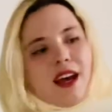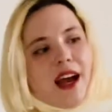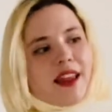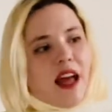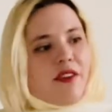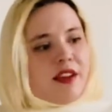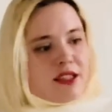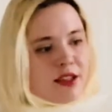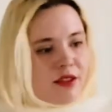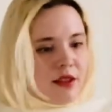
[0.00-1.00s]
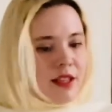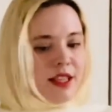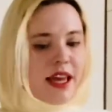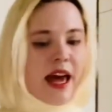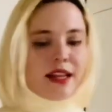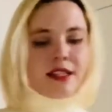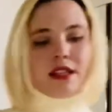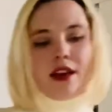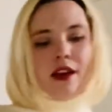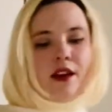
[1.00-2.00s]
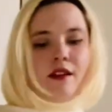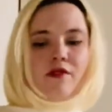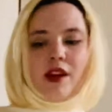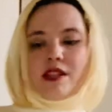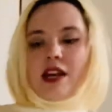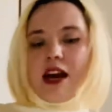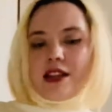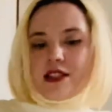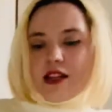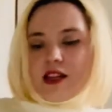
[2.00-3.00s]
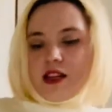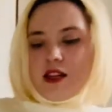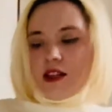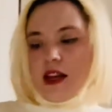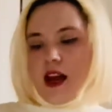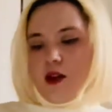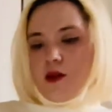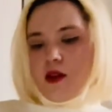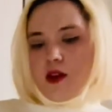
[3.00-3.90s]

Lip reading: I love it. Yes. Fantastic. Now,